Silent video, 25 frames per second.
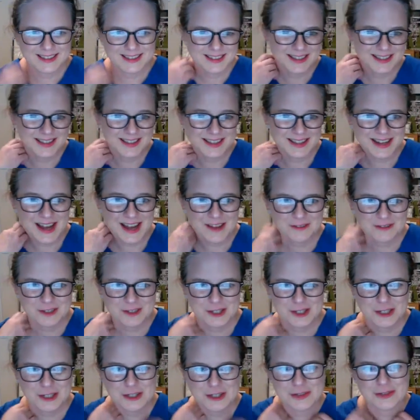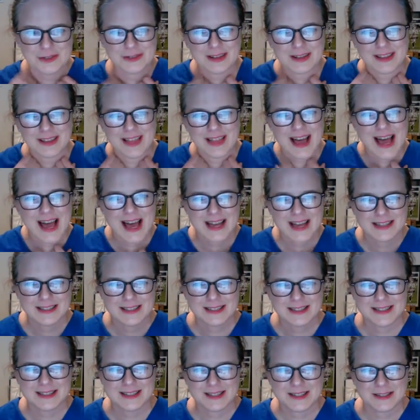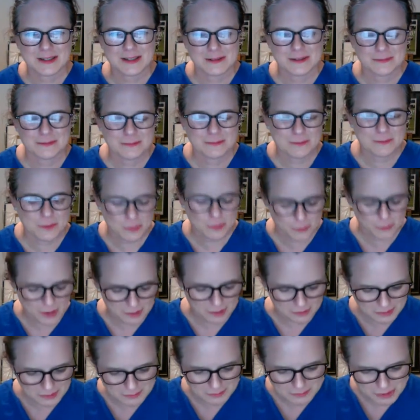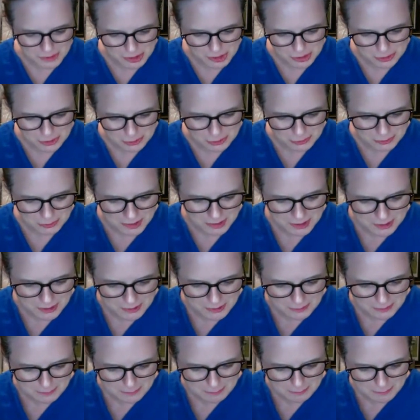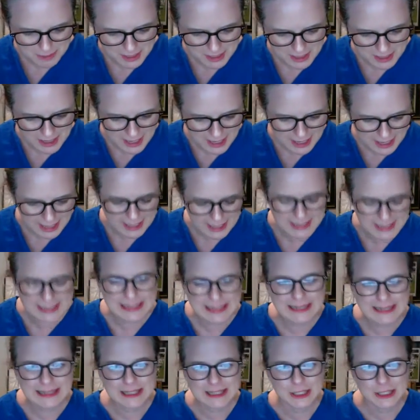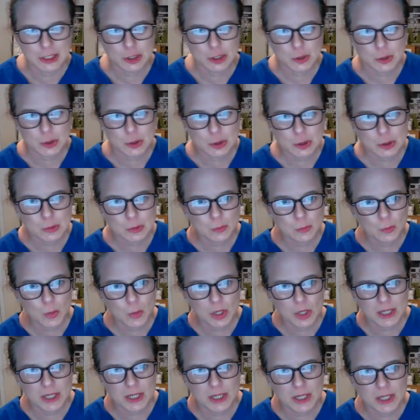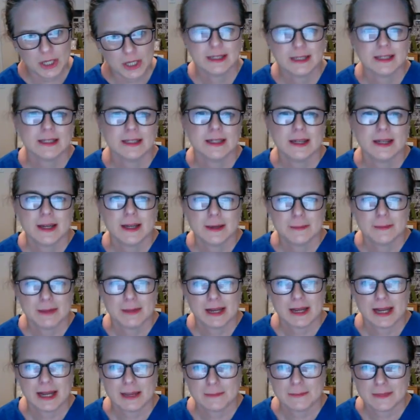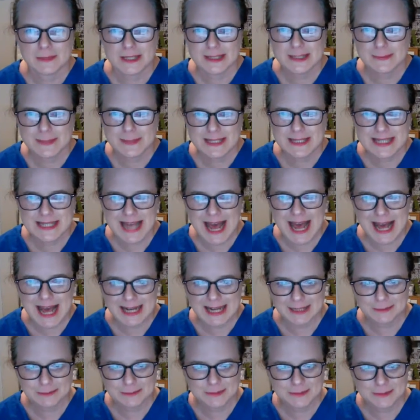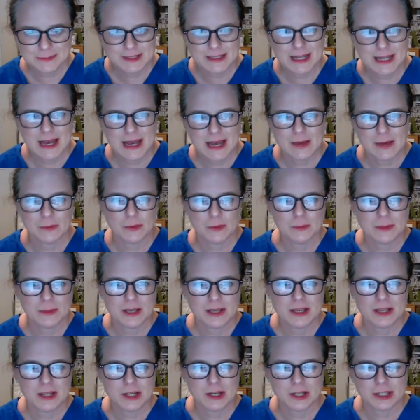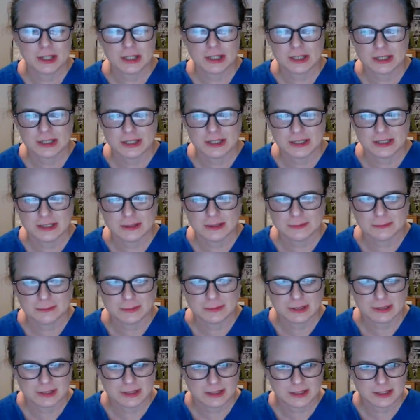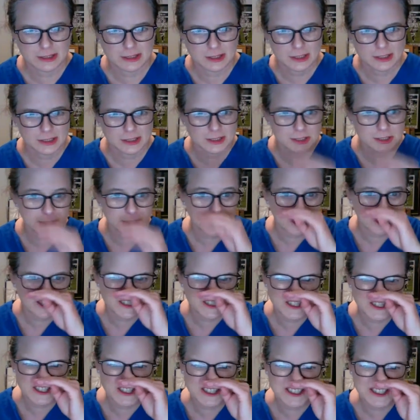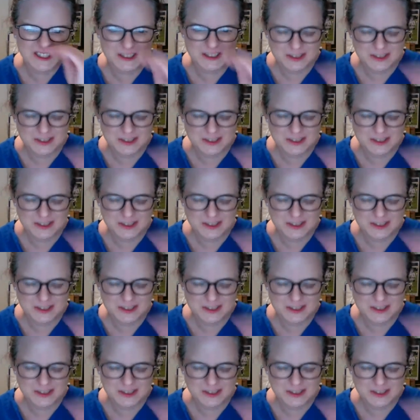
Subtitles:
Good afternoon, class. Welcome to PN Clinical 1. My name is Miss Adams. I will be your clinical instructor